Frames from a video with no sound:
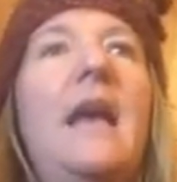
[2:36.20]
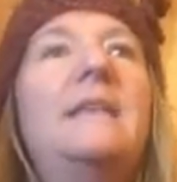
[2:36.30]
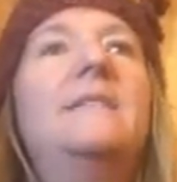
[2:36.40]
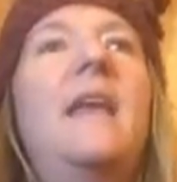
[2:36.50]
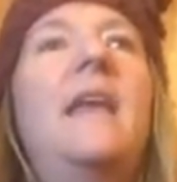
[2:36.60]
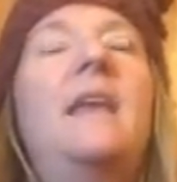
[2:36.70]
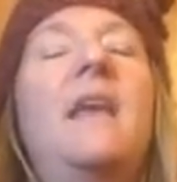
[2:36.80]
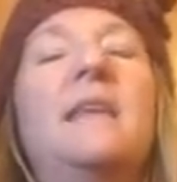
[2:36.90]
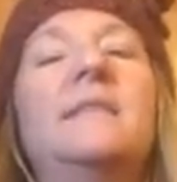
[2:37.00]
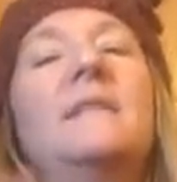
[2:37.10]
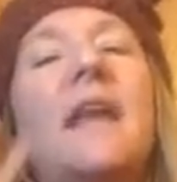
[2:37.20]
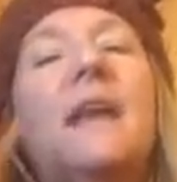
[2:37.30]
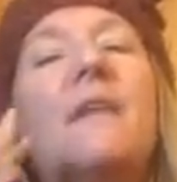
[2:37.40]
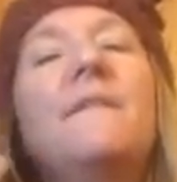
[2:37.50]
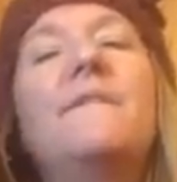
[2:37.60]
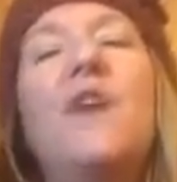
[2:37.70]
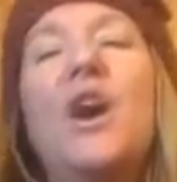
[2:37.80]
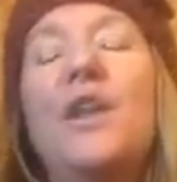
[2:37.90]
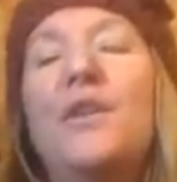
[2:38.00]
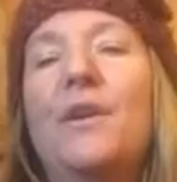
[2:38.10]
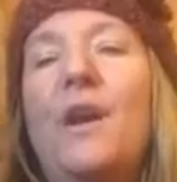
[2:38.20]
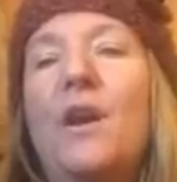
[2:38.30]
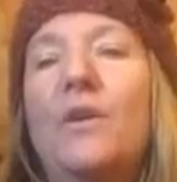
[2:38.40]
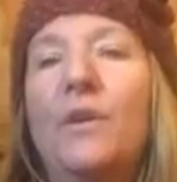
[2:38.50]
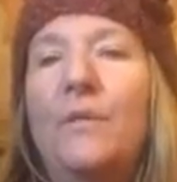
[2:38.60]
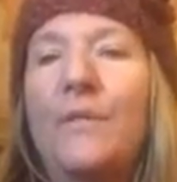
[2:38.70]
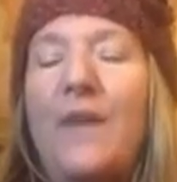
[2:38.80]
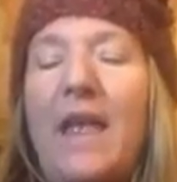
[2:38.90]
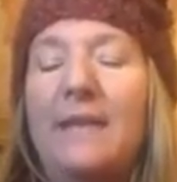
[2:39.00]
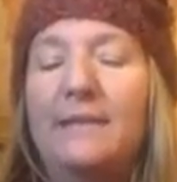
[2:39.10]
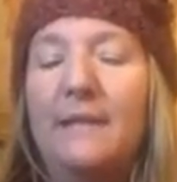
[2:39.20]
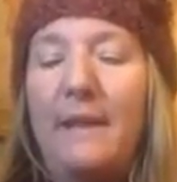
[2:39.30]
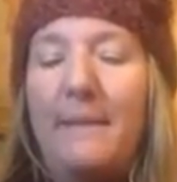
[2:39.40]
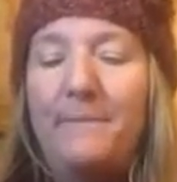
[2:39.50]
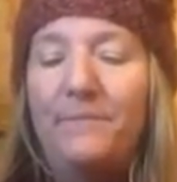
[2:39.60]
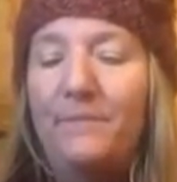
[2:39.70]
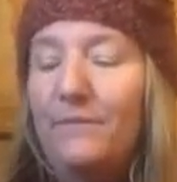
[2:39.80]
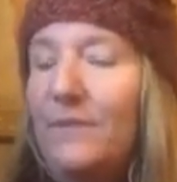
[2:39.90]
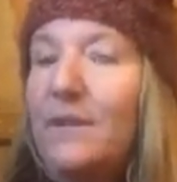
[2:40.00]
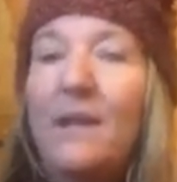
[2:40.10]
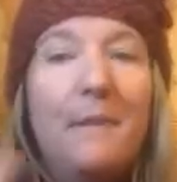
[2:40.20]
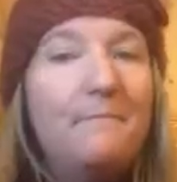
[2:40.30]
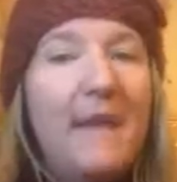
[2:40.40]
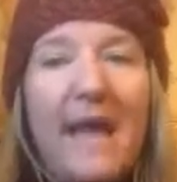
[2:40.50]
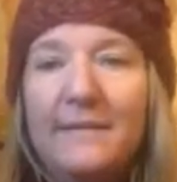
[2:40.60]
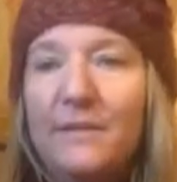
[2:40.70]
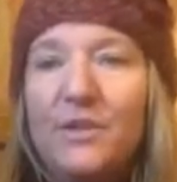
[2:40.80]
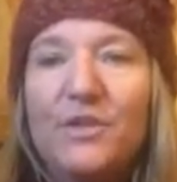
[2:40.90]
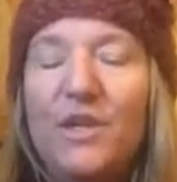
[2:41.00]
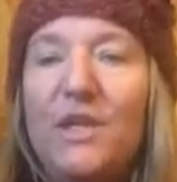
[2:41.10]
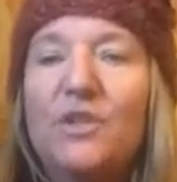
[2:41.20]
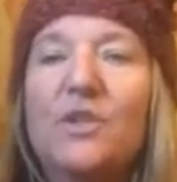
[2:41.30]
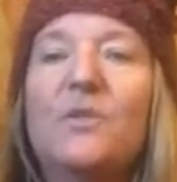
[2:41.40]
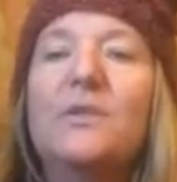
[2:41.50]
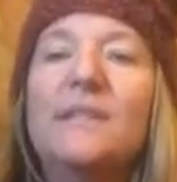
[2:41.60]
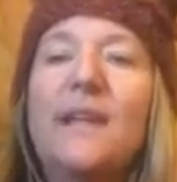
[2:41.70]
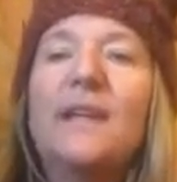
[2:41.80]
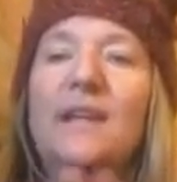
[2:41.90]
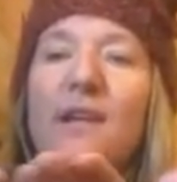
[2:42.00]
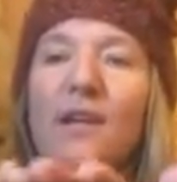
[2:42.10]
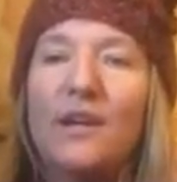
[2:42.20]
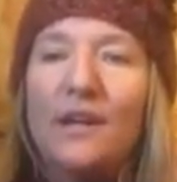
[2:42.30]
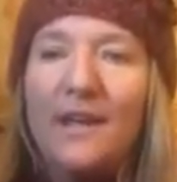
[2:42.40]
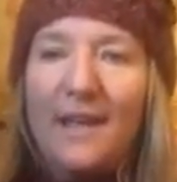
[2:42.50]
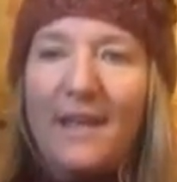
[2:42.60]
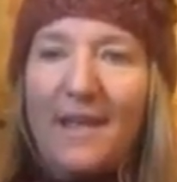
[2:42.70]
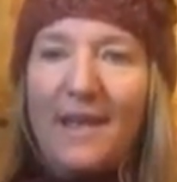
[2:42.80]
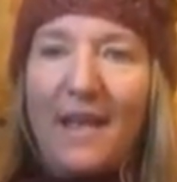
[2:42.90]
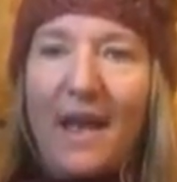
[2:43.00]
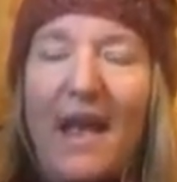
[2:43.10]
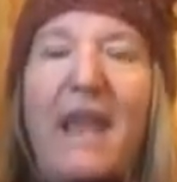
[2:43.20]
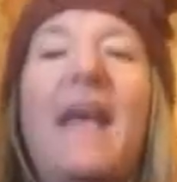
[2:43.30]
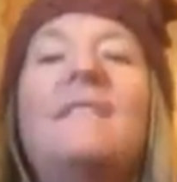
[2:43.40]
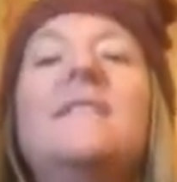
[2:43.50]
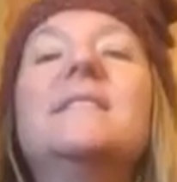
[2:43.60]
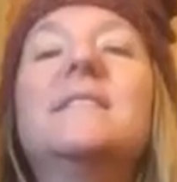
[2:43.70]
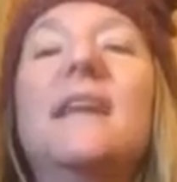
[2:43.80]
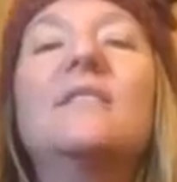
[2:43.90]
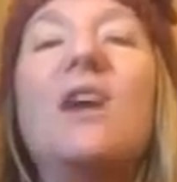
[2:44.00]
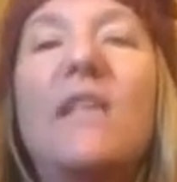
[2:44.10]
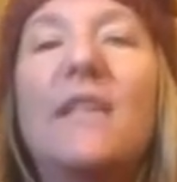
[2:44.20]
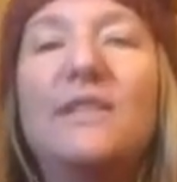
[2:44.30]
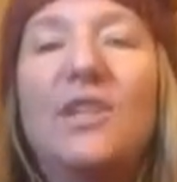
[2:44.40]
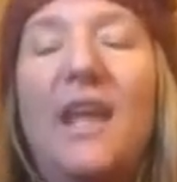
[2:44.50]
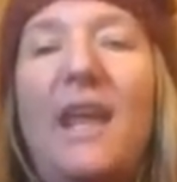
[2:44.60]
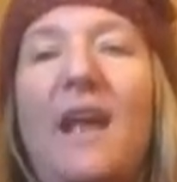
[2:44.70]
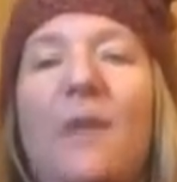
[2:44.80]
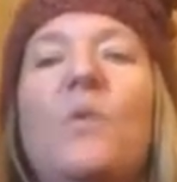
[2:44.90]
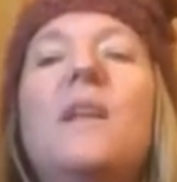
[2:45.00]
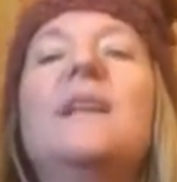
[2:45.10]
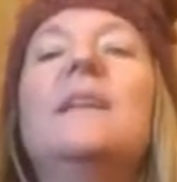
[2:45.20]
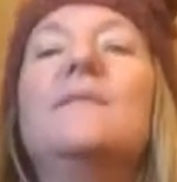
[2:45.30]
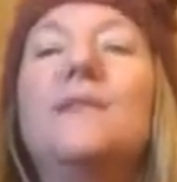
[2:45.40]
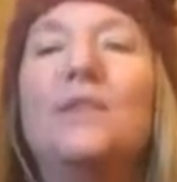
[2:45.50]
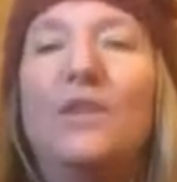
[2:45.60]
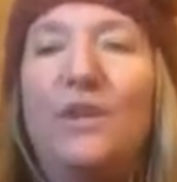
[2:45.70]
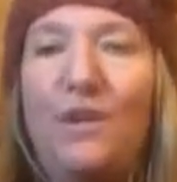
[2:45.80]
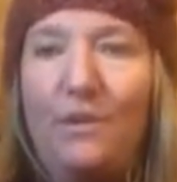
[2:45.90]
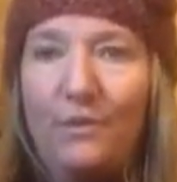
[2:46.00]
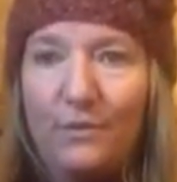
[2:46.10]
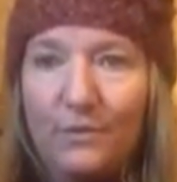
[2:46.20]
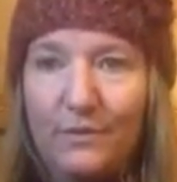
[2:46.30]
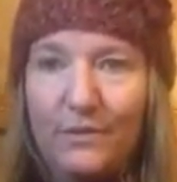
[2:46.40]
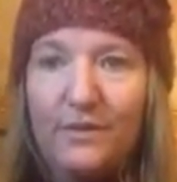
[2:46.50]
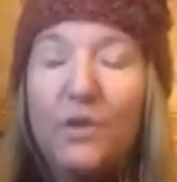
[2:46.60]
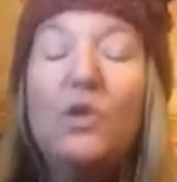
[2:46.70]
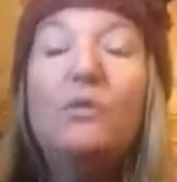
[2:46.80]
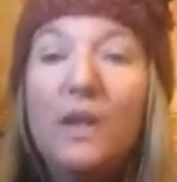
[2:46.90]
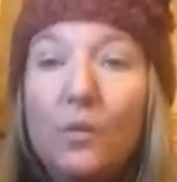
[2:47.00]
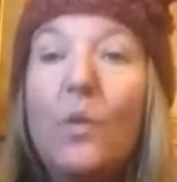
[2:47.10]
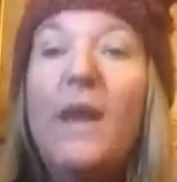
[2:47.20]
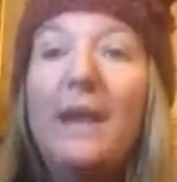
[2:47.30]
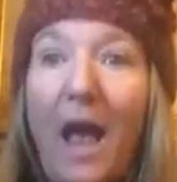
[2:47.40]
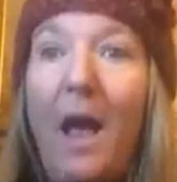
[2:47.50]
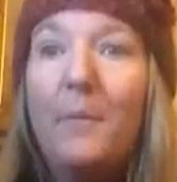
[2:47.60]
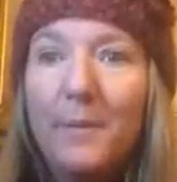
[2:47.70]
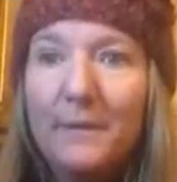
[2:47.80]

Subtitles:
as like a father, a good friend, a master teacher who said, here, I have this technology and I want to give it to you so you can wake up.